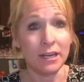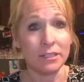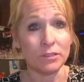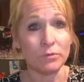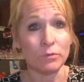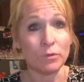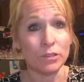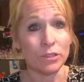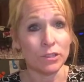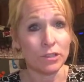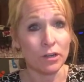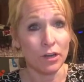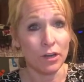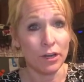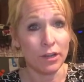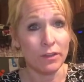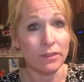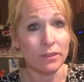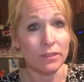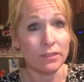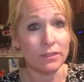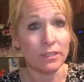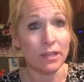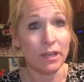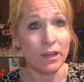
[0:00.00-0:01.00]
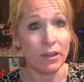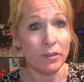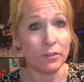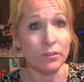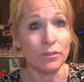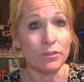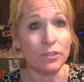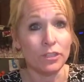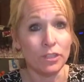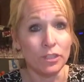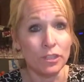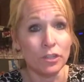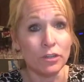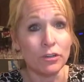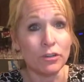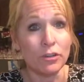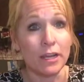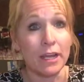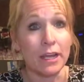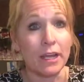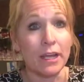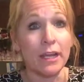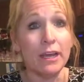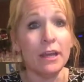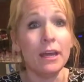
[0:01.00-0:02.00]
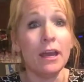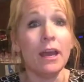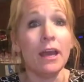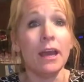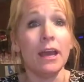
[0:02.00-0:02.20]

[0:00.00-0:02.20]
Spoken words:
we're starting this health journey,